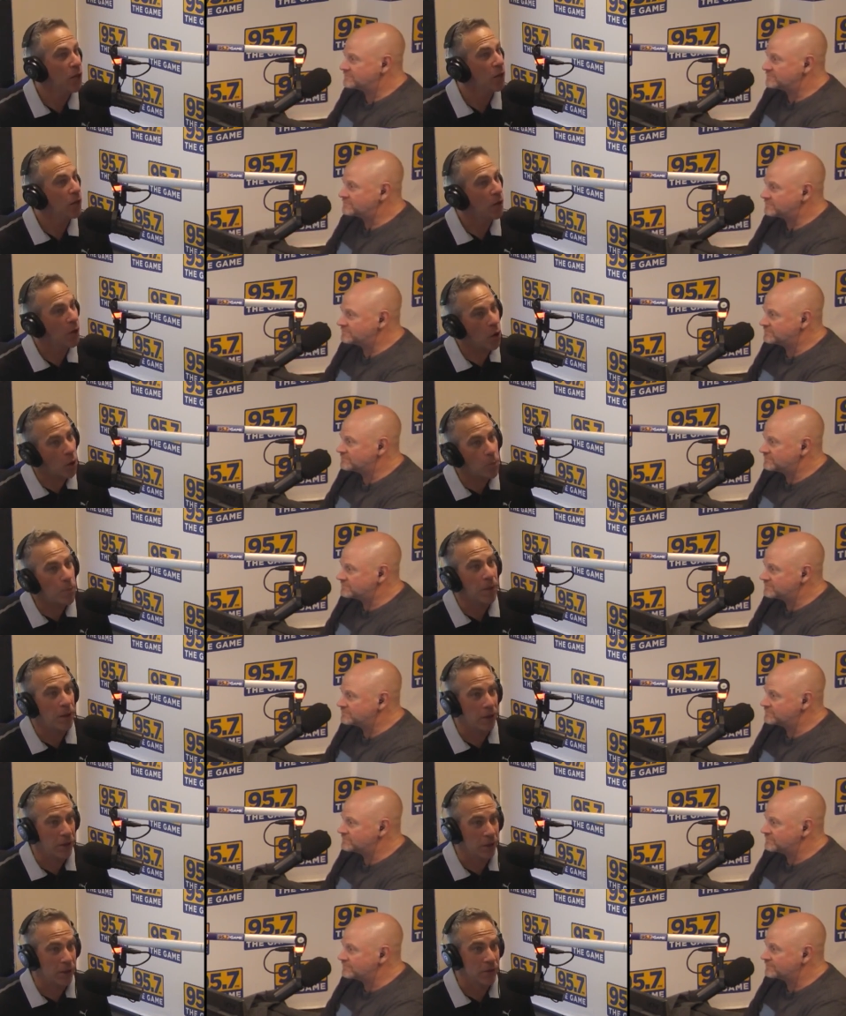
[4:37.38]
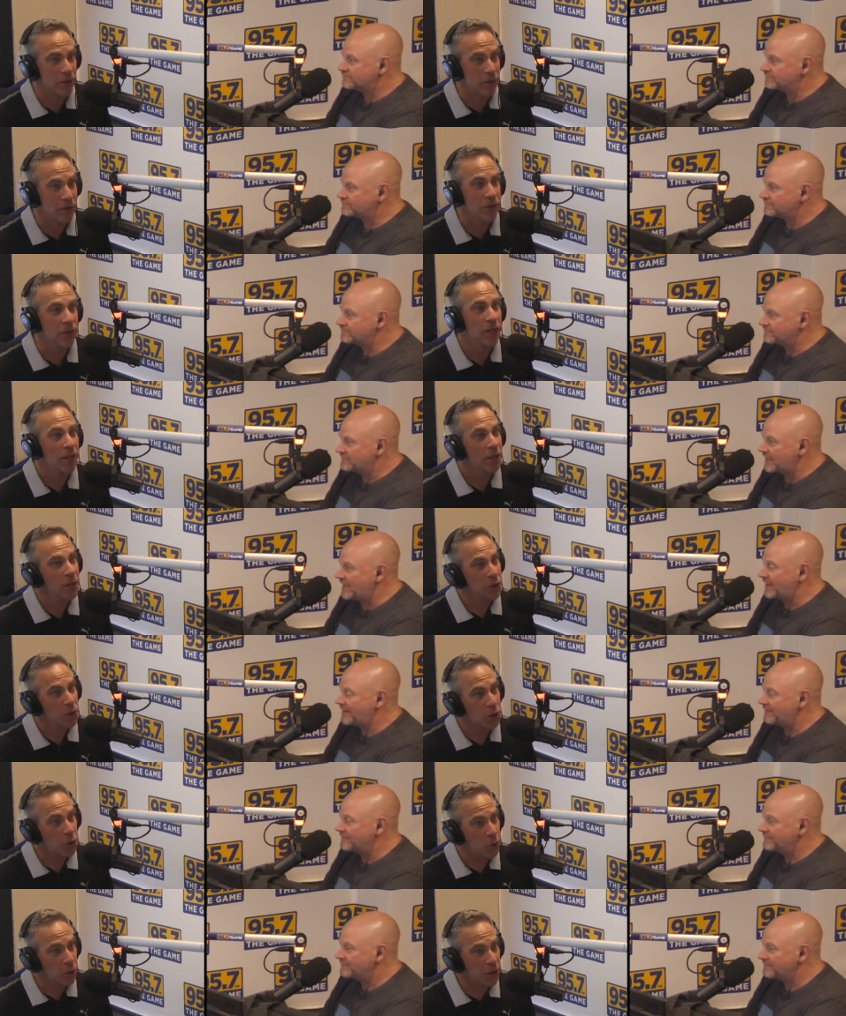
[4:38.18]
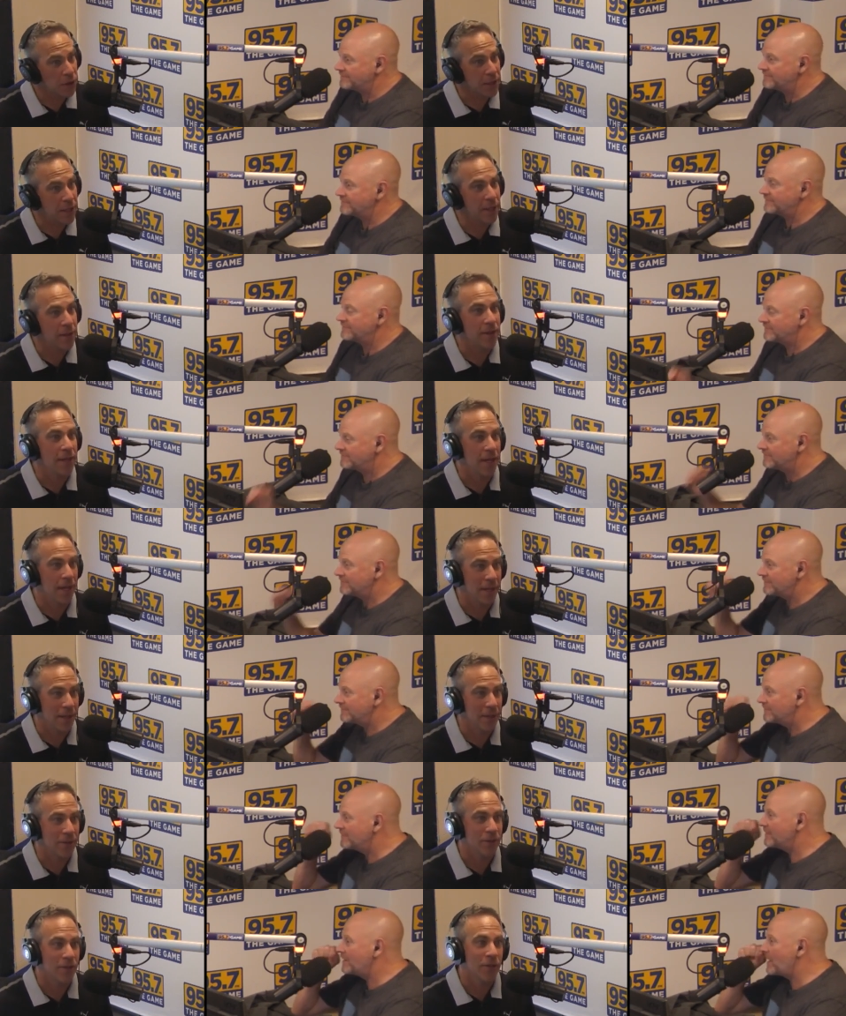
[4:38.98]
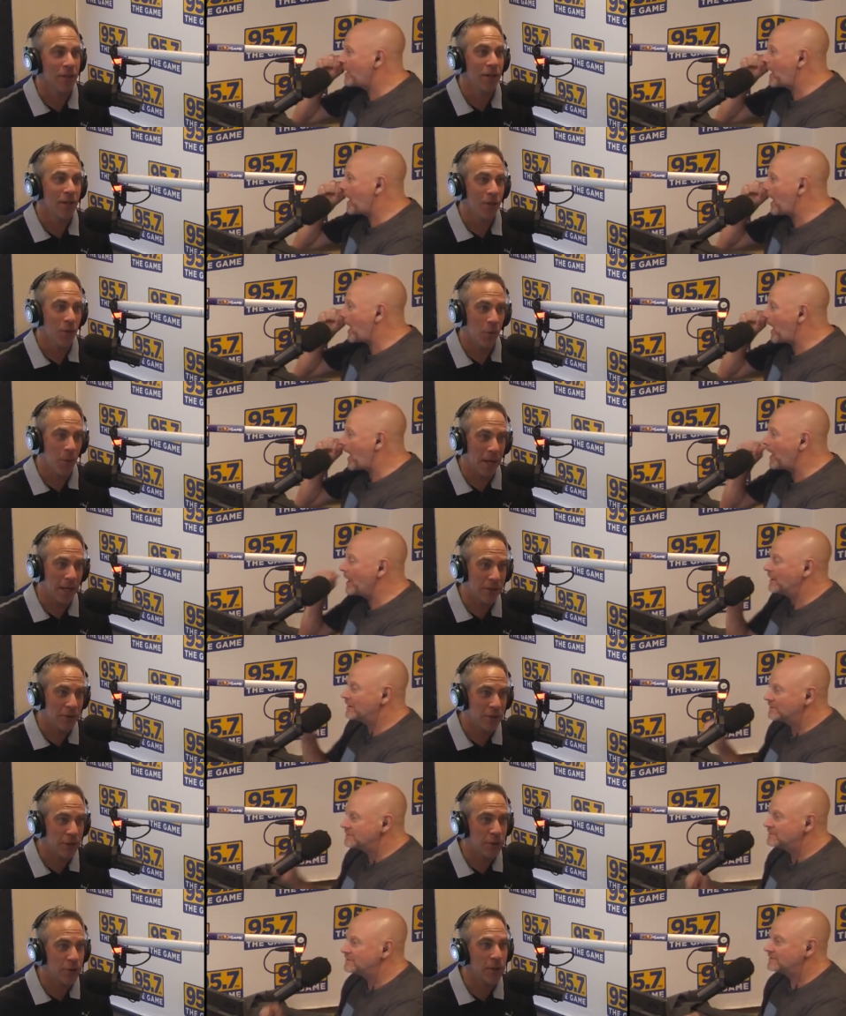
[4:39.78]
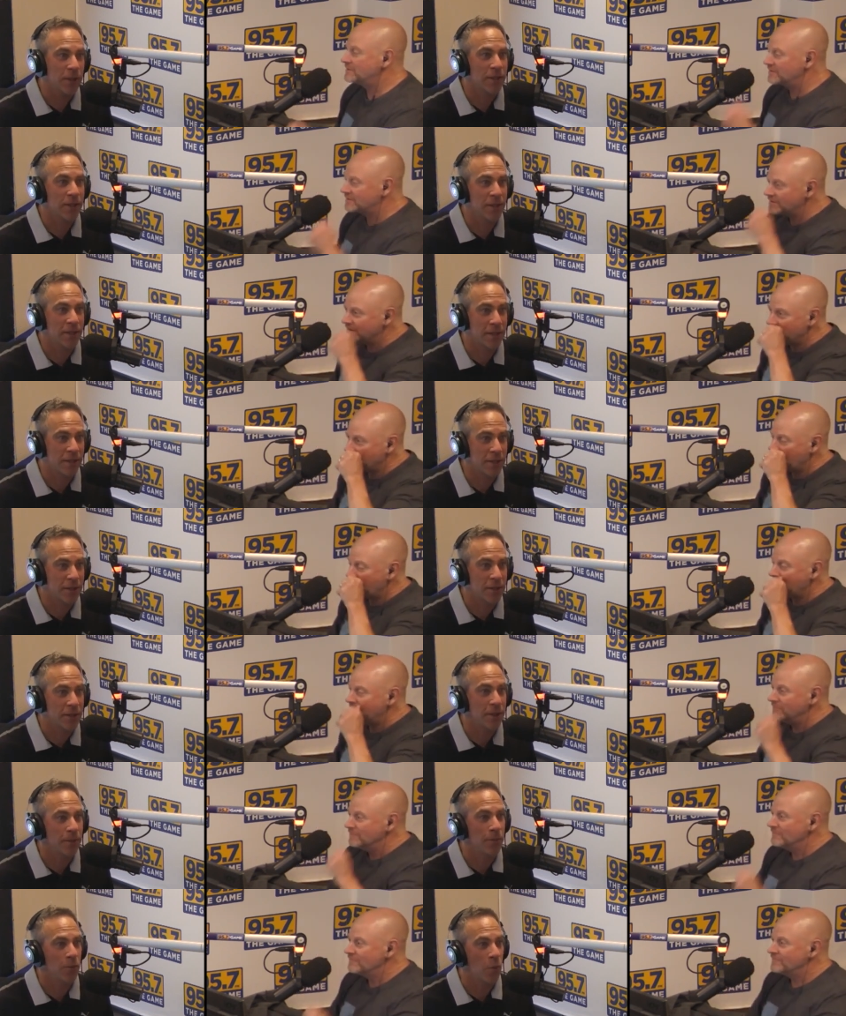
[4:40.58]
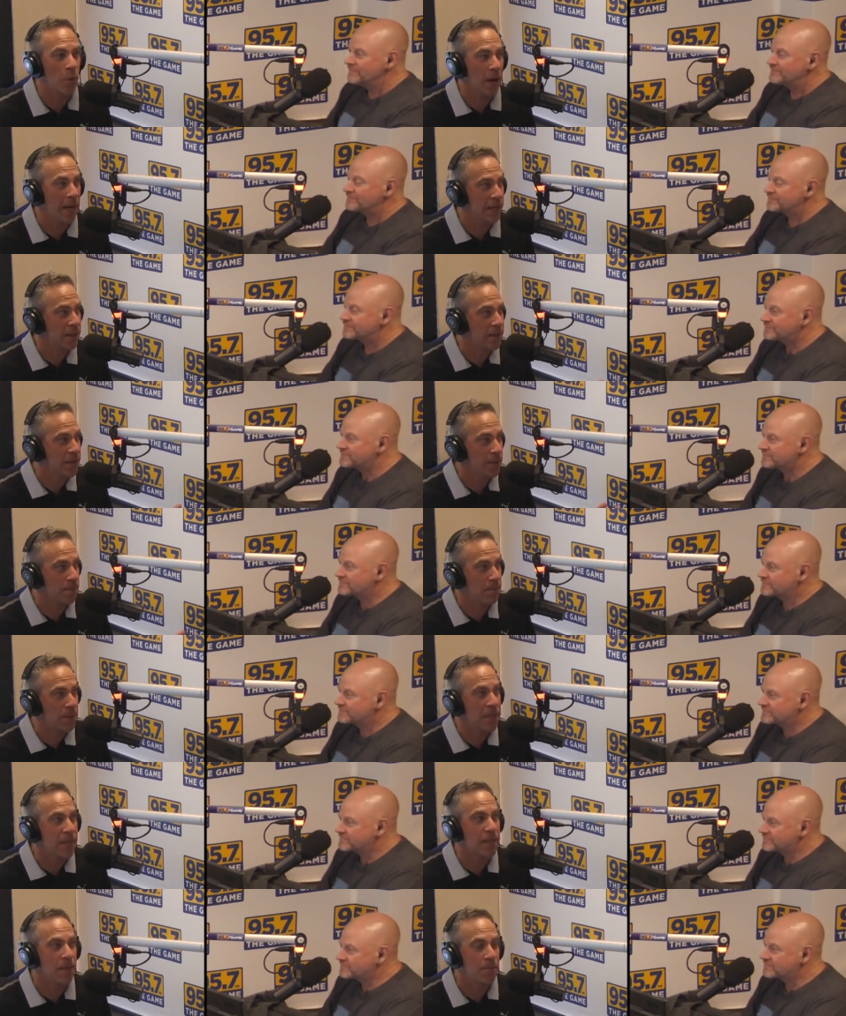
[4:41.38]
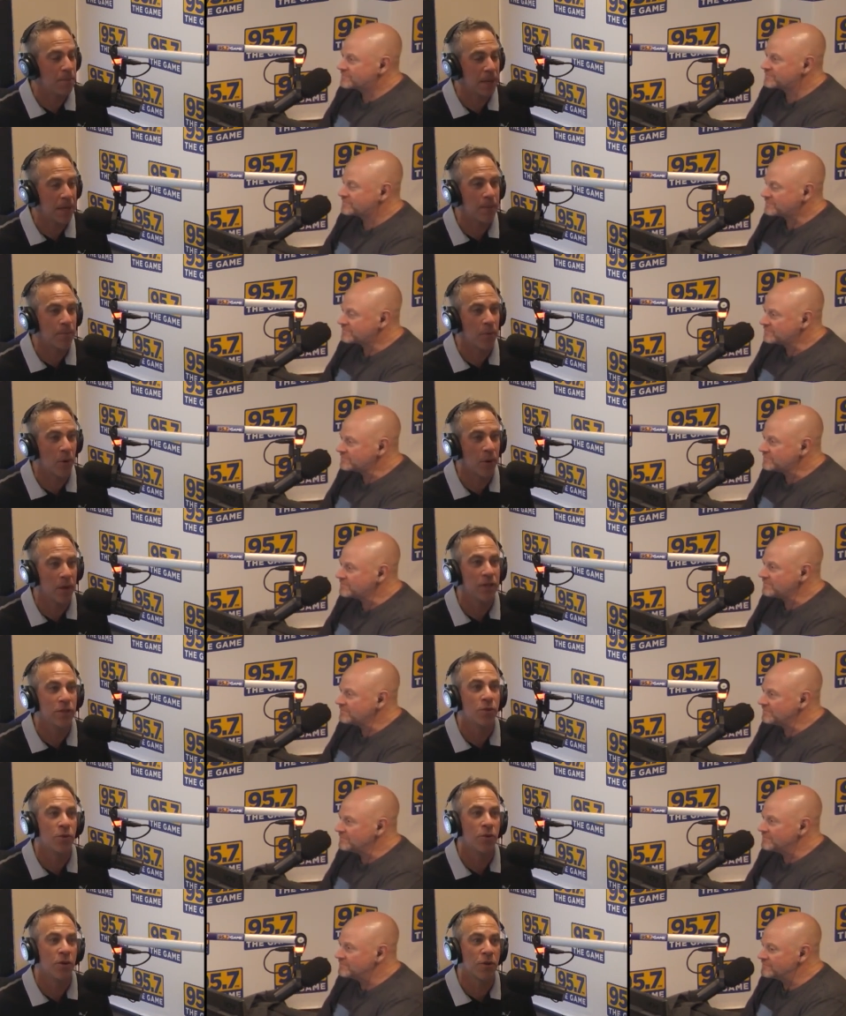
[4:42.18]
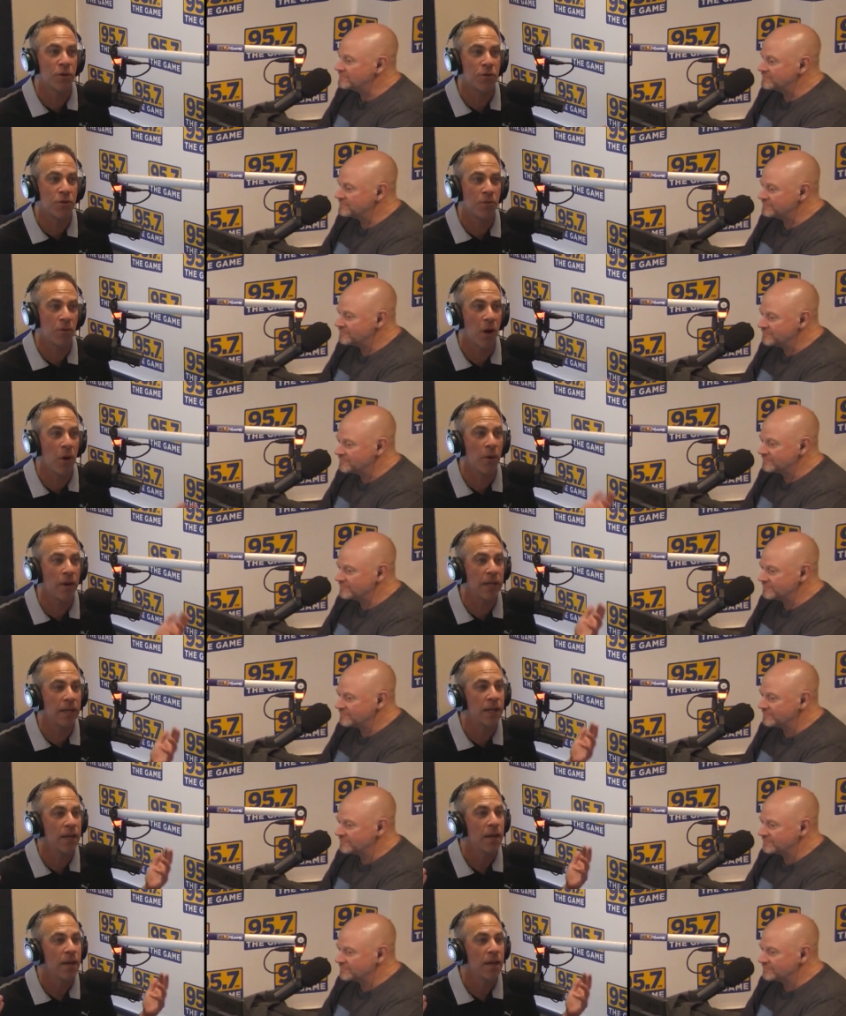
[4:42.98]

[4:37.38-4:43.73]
Speaker 1: Openers, yeah. quirky things, ways to trick the system, ways to beat the big boys who are throwing